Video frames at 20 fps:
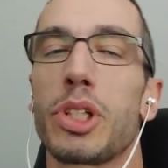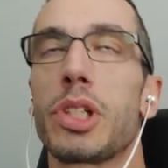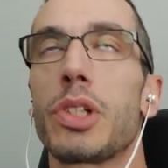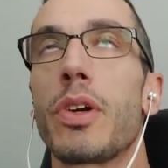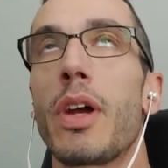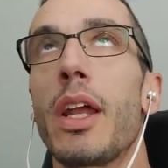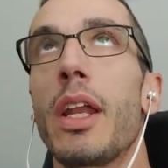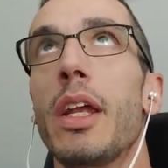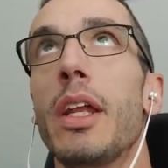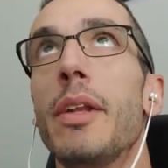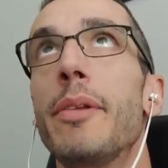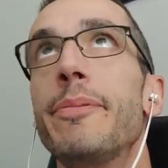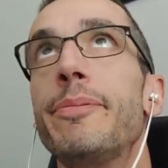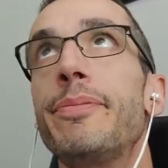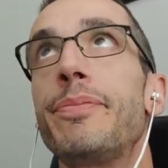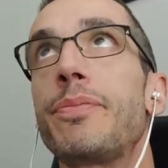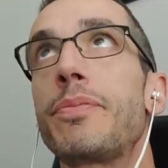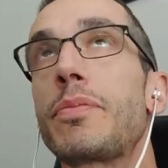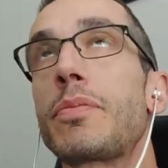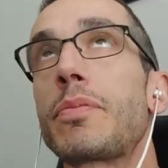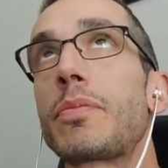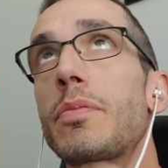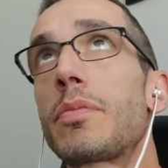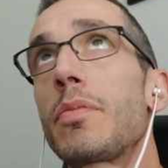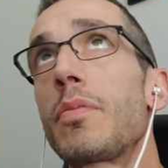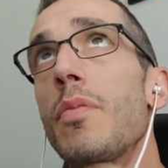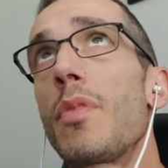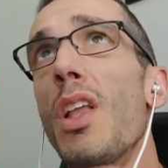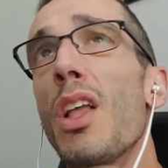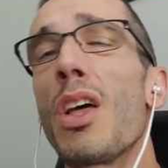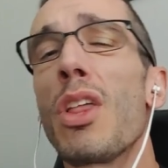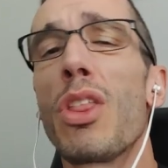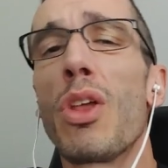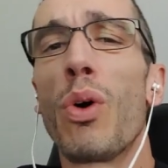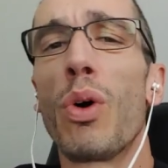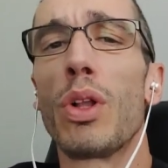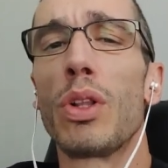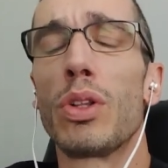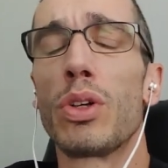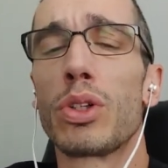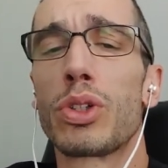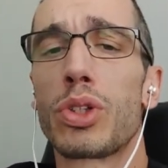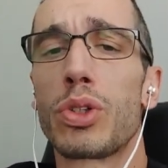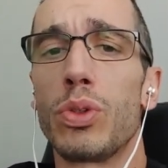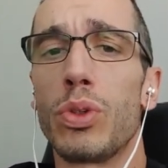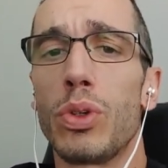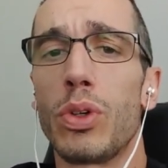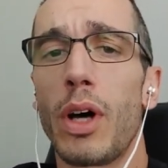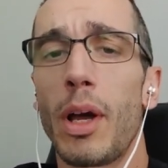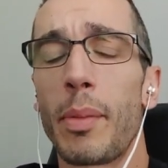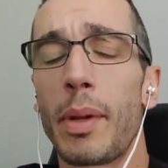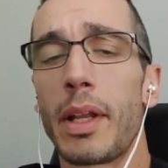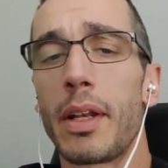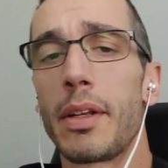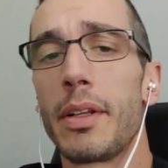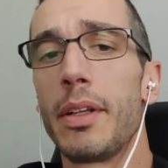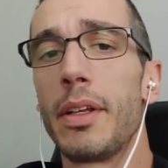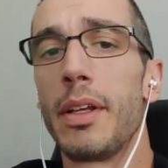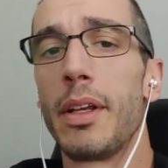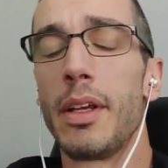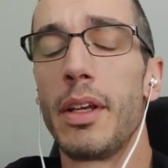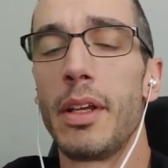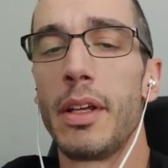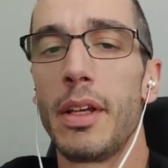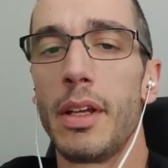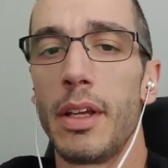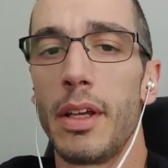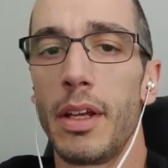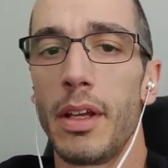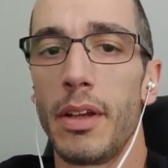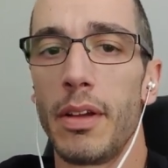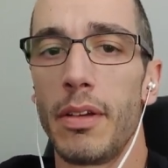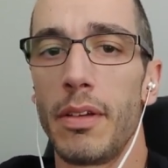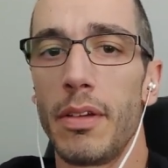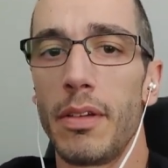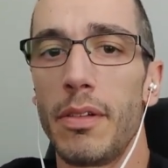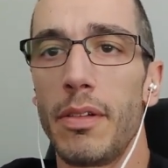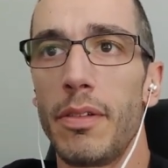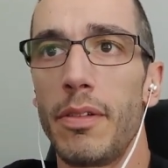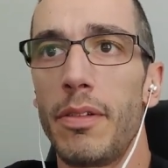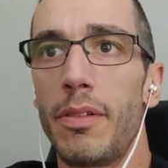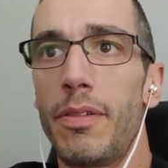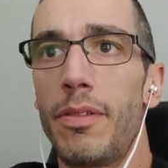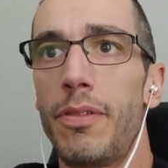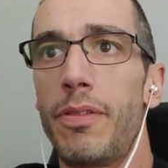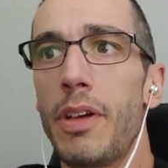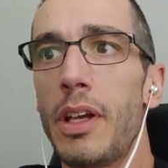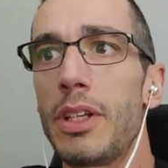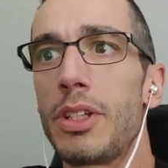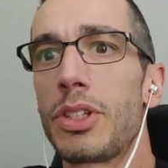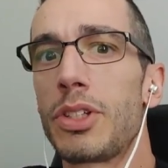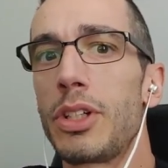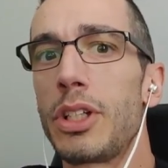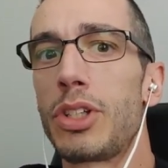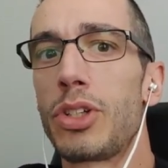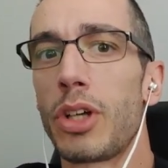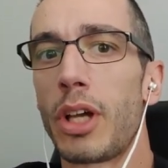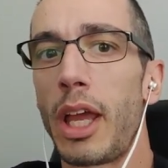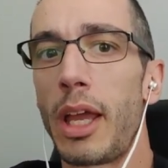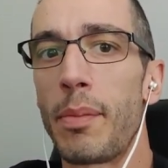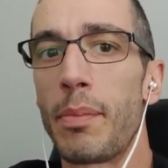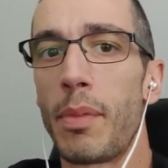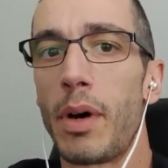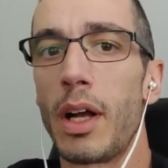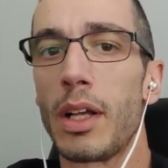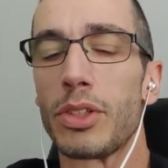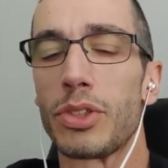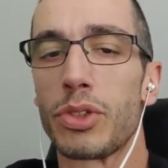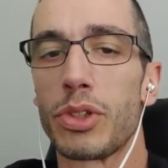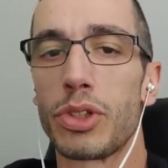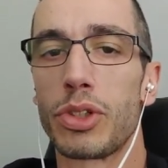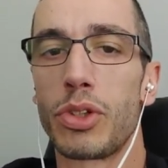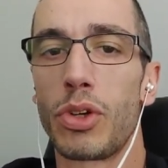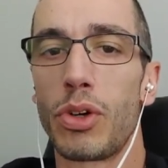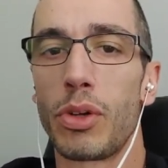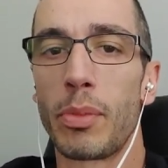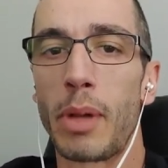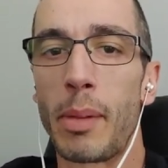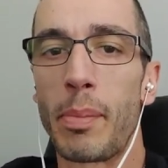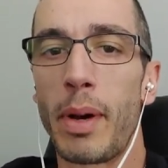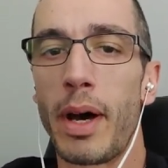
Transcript: shredded, though it looks cool, I mean, physically took a monstrous toll on my